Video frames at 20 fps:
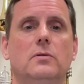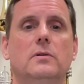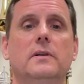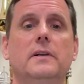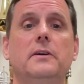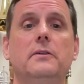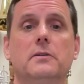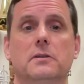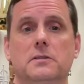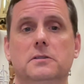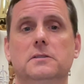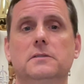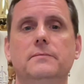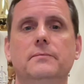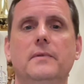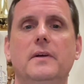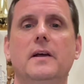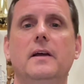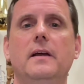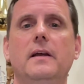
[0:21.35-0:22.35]
lyrical,
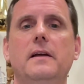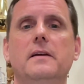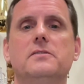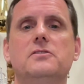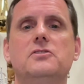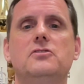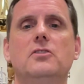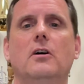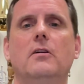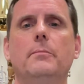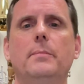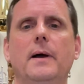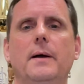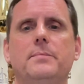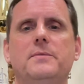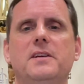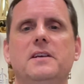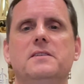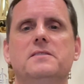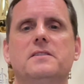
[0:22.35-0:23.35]
is
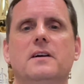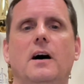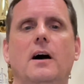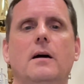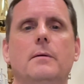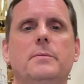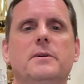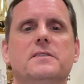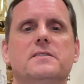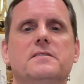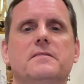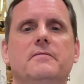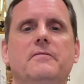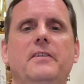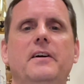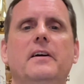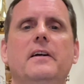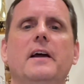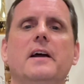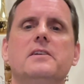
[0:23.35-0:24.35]
Jean-Baptiste Arbin's
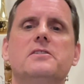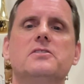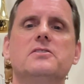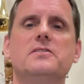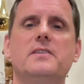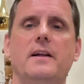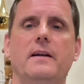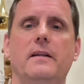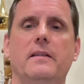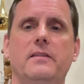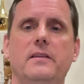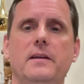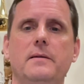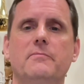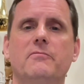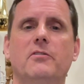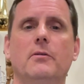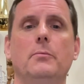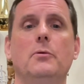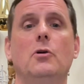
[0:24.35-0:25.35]
Variations on a Theme
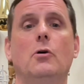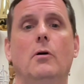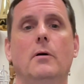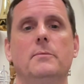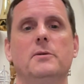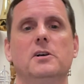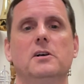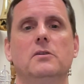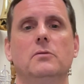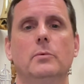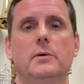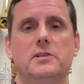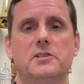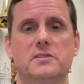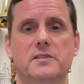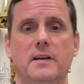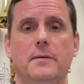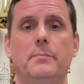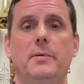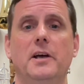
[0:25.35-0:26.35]
from Norma, which is
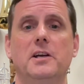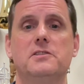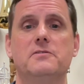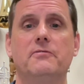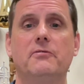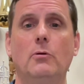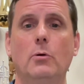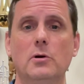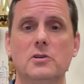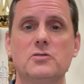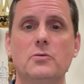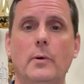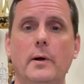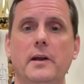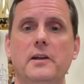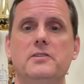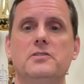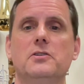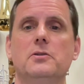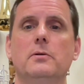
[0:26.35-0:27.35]
on page
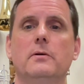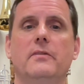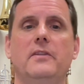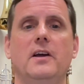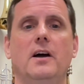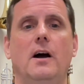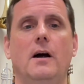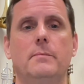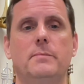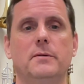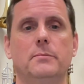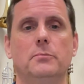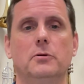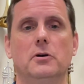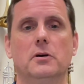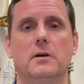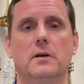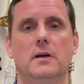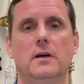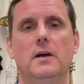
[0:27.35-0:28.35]
422 of the Arbin
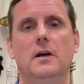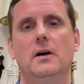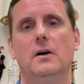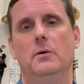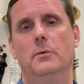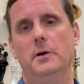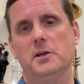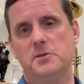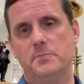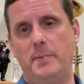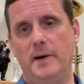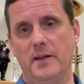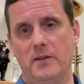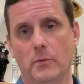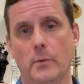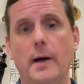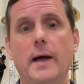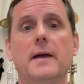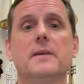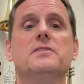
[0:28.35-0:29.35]
book, which, by the
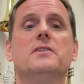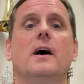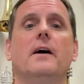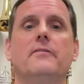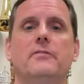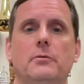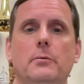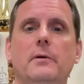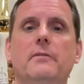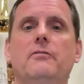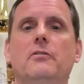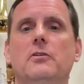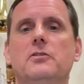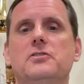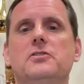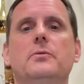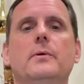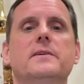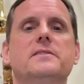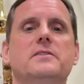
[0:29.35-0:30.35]
way, is often referred
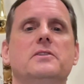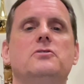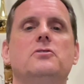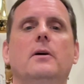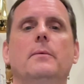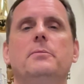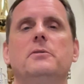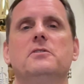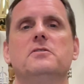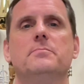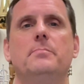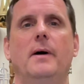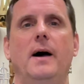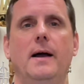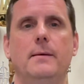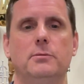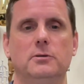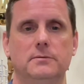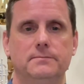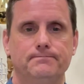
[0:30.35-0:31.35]
to as the Trumpeter's
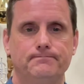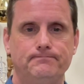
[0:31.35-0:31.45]
Bible.